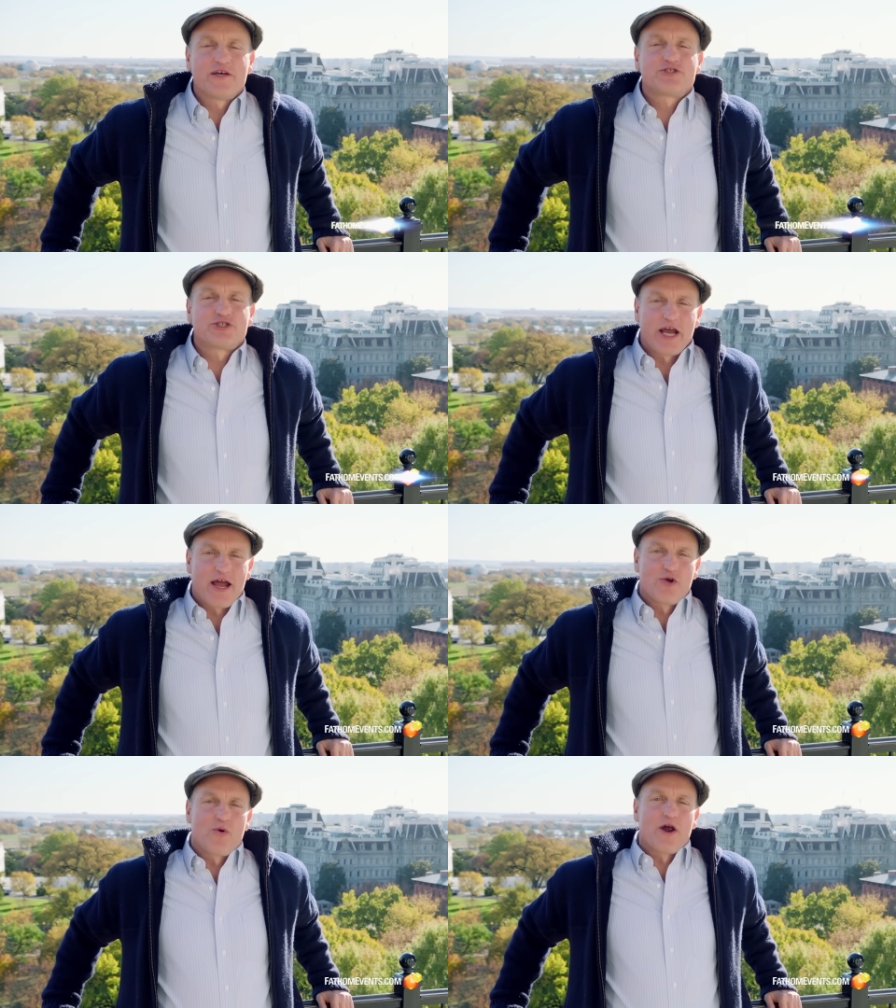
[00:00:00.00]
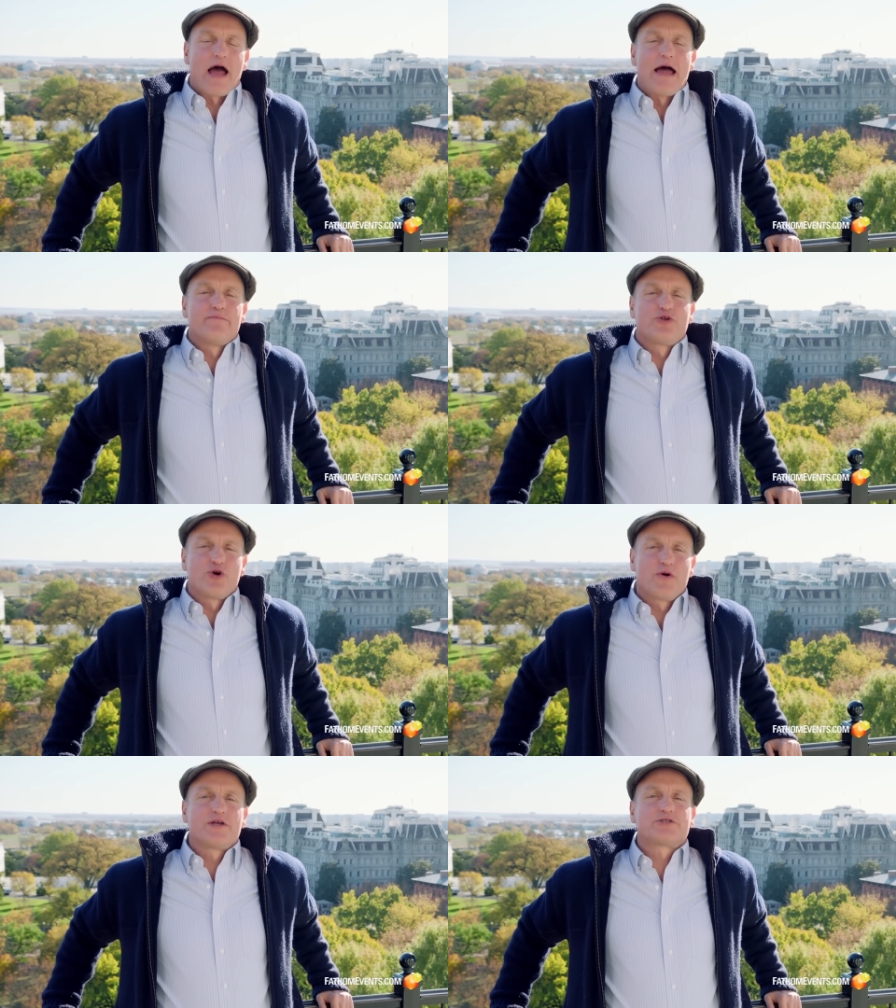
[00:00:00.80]
This January, I am
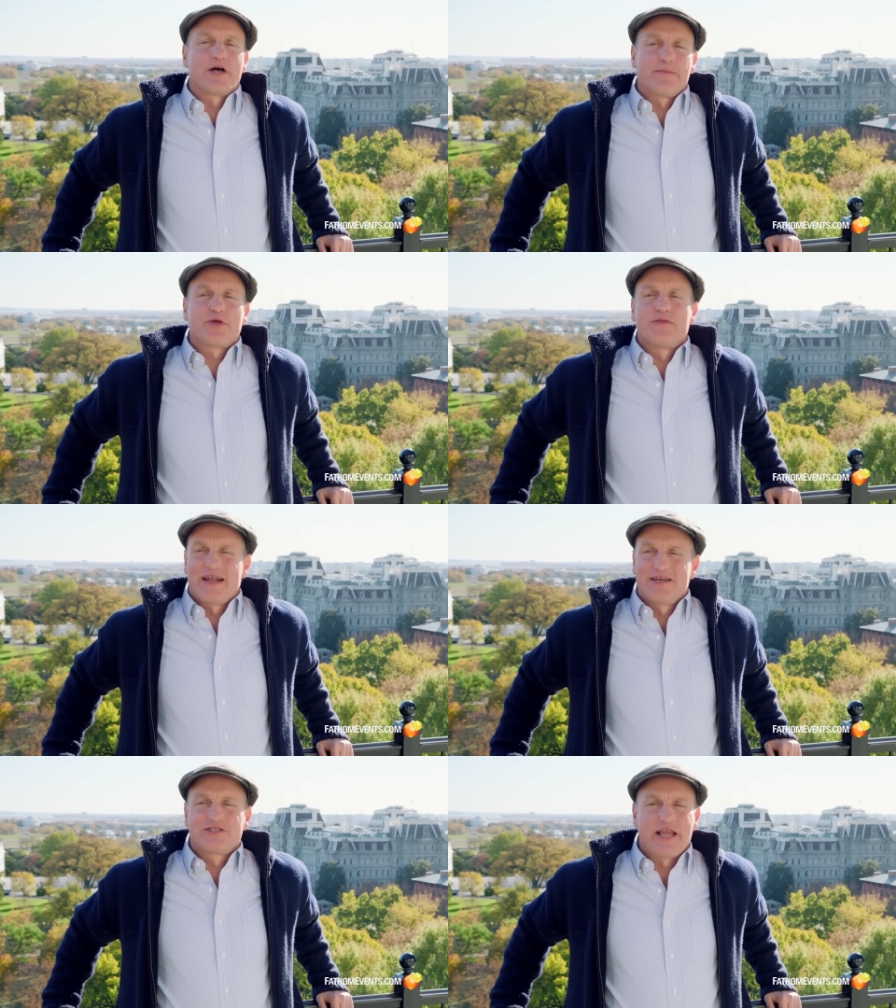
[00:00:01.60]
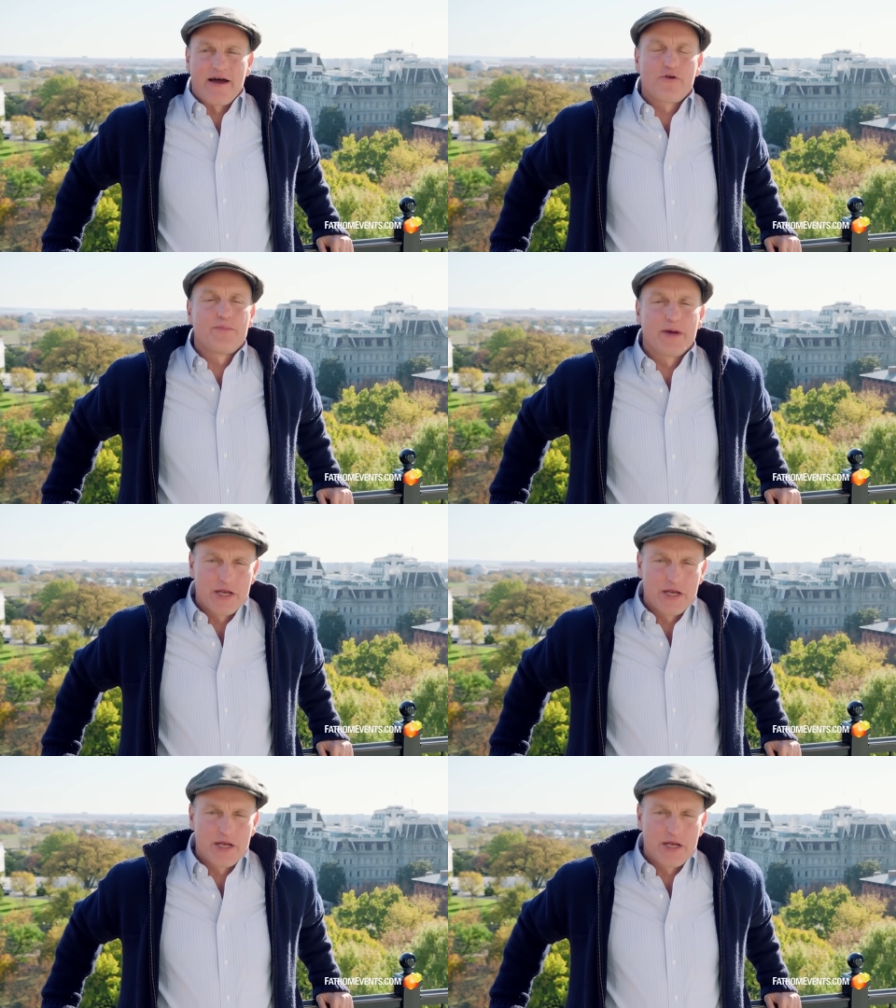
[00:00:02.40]
doing something that has never